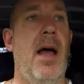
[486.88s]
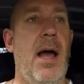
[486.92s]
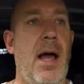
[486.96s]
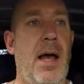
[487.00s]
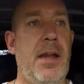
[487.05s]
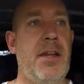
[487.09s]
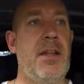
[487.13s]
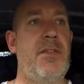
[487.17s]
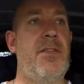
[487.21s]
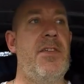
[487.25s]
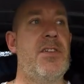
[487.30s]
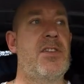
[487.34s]

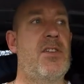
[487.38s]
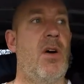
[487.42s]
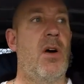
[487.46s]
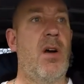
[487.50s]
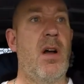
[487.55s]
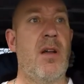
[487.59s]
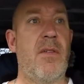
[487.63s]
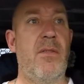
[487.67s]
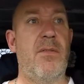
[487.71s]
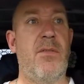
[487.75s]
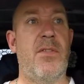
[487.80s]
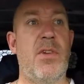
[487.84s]
And if he's
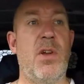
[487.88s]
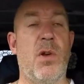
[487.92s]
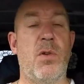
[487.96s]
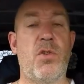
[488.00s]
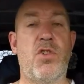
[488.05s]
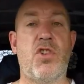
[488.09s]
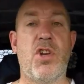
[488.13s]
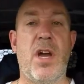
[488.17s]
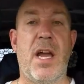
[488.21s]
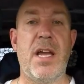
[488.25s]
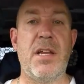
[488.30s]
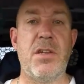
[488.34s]
got a, the odd
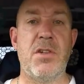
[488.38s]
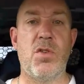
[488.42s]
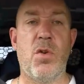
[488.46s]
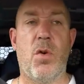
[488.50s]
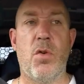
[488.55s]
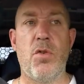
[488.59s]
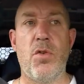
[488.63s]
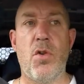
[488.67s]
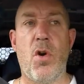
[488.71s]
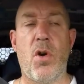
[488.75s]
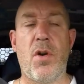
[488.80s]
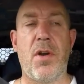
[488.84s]

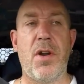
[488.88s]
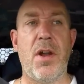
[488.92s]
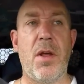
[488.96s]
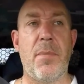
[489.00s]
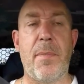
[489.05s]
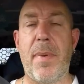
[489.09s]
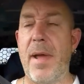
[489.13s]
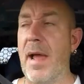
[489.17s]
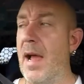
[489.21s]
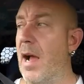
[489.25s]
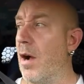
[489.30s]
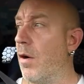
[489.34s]
chainsaw knocking
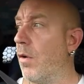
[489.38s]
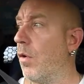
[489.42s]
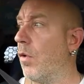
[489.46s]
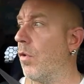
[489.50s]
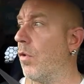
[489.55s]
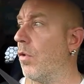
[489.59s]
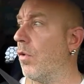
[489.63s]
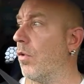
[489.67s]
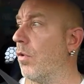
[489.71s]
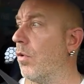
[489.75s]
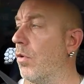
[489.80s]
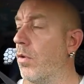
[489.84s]
about
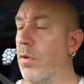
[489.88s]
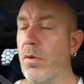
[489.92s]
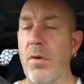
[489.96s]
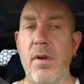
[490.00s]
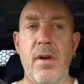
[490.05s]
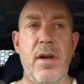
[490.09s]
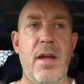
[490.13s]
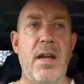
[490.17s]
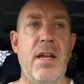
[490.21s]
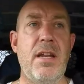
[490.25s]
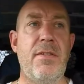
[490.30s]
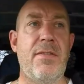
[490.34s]
or
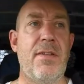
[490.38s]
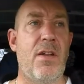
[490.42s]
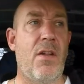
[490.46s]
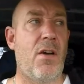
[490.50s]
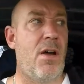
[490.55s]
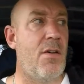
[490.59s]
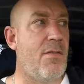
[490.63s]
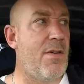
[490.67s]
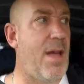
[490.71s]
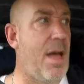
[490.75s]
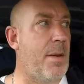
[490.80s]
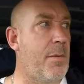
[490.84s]
anything
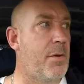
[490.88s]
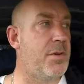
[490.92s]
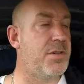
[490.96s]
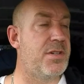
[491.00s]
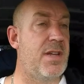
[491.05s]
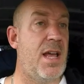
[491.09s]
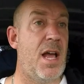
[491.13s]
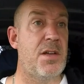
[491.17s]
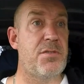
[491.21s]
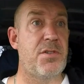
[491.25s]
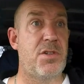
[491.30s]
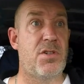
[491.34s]
like that, because
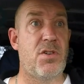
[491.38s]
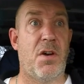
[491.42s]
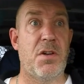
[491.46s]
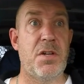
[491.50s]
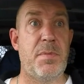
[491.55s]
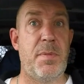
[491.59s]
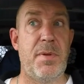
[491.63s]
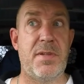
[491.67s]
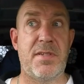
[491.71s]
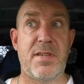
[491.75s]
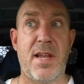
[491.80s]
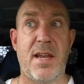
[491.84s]
now's the time
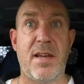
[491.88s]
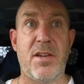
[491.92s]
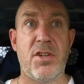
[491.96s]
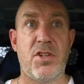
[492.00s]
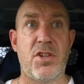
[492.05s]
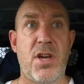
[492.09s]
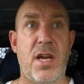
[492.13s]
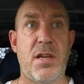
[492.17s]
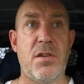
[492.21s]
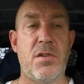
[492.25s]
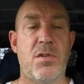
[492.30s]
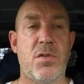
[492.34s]
to be selling
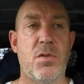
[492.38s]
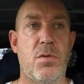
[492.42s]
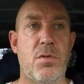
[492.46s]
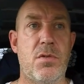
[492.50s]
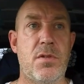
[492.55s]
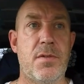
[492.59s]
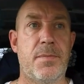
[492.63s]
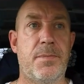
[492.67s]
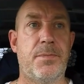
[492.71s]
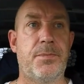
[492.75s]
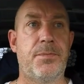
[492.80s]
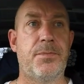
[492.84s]

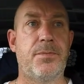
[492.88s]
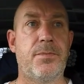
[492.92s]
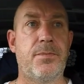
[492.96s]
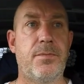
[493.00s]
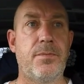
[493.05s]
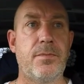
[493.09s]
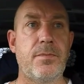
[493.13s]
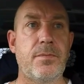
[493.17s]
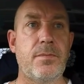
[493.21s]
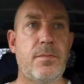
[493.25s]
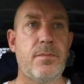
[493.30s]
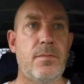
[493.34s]
chainsaws.
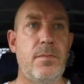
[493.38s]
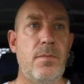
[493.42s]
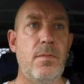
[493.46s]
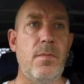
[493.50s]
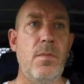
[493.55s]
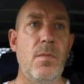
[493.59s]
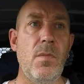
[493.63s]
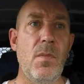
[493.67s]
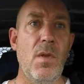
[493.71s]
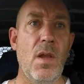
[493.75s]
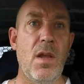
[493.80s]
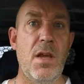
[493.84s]

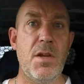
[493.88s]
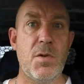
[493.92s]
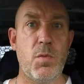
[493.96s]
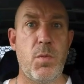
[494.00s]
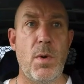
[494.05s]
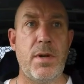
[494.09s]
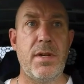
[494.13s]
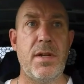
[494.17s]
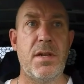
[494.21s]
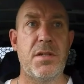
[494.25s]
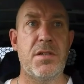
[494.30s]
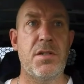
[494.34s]
It's
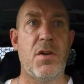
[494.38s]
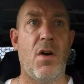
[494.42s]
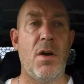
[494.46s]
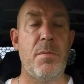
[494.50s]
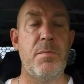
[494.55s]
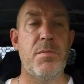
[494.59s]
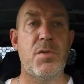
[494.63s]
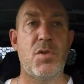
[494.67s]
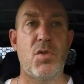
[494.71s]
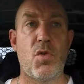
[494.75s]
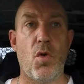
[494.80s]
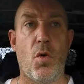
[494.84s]
winter
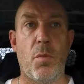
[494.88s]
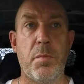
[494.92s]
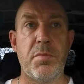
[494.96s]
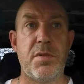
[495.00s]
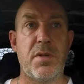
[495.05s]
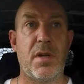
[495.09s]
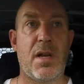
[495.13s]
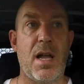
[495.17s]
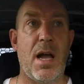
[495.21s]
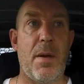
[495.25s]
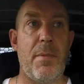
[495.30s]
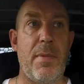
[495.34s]
time, storms
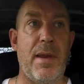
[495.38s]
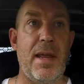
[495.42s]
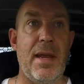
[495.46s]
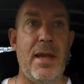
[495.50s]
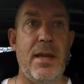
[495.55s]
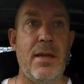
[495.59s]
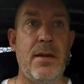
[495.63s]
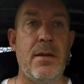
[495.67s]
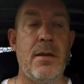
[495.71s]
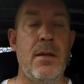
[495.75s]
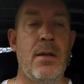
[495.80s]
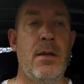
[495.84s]
are coming
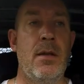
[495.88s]
in,